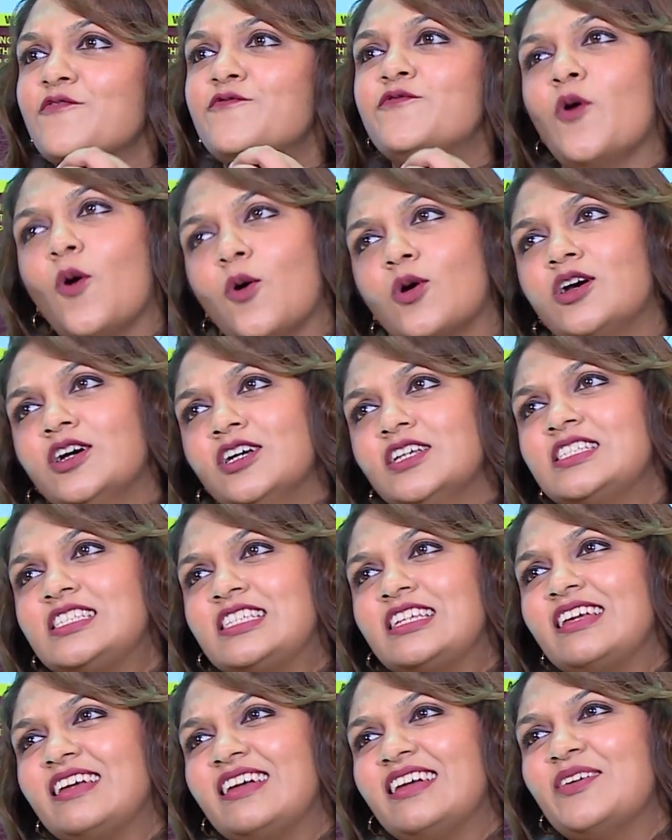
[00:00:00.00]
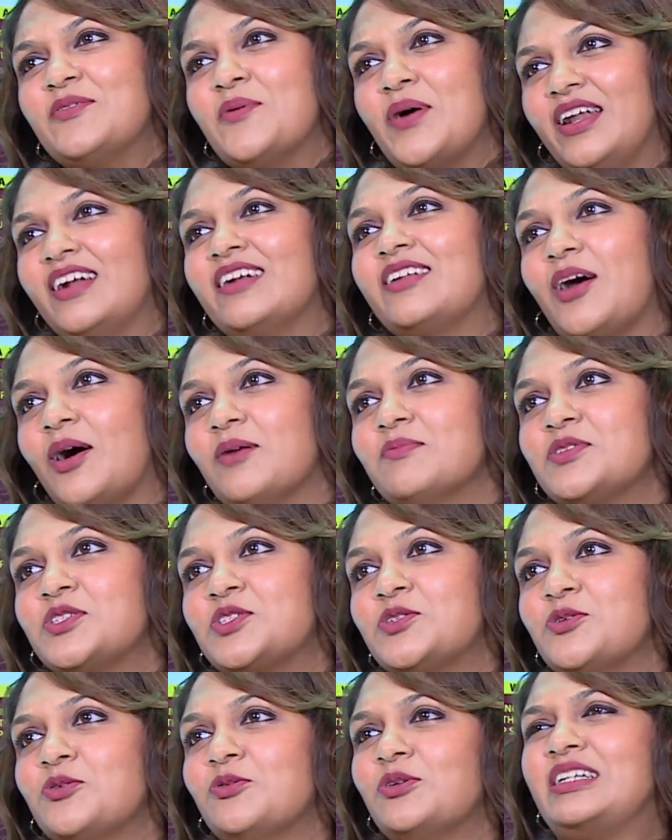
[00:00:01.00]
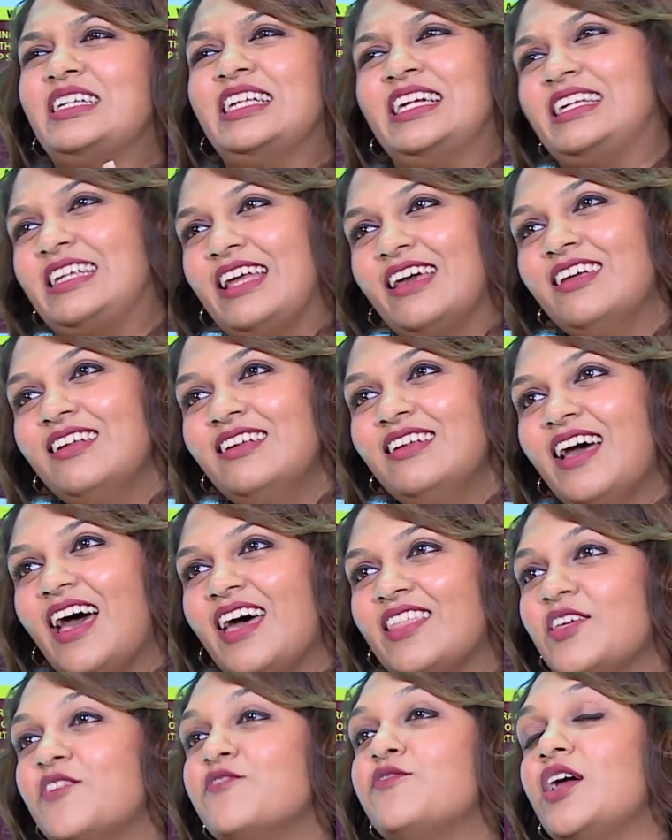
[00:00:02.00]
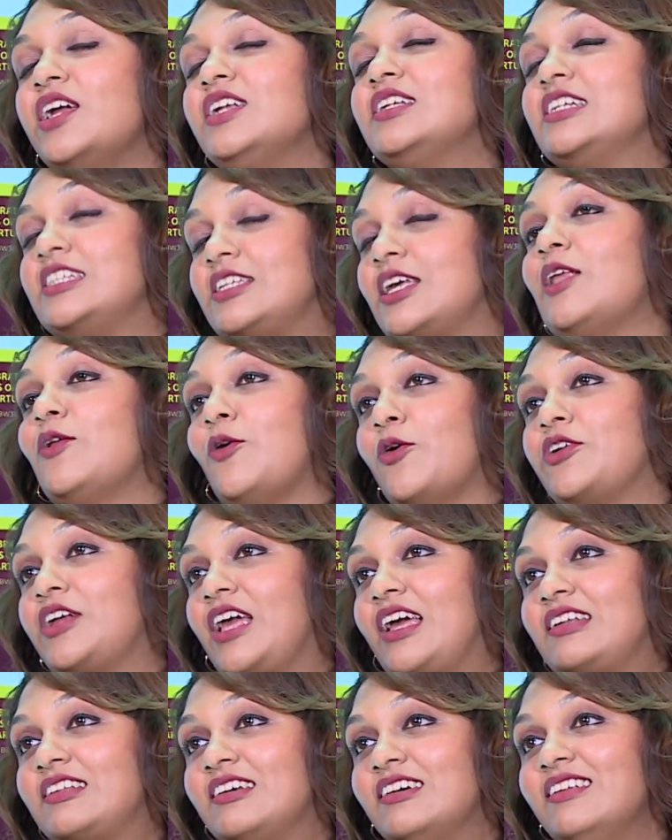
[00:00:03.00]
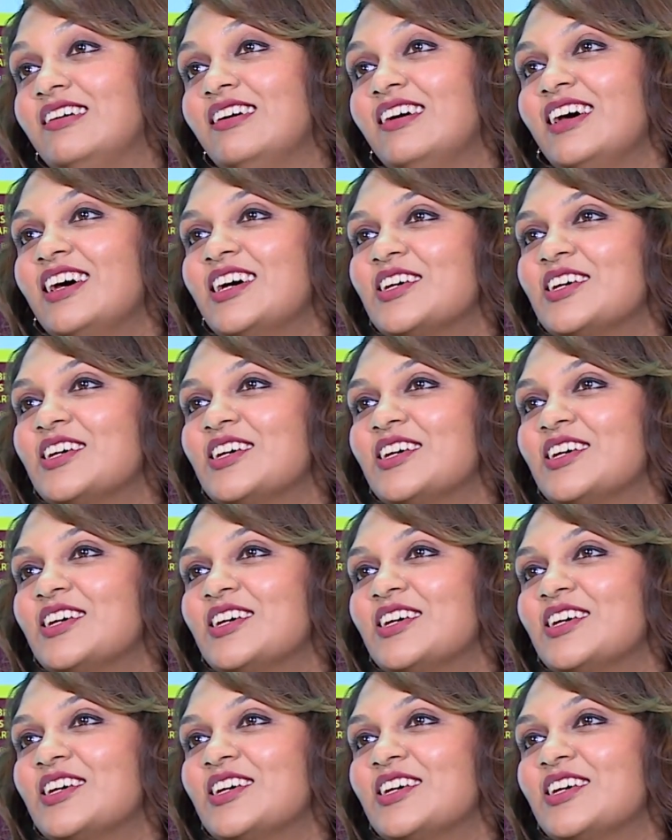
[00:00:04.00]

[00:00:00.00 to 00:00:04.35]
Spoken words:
focused when it comes to detail and they're very detail oriented.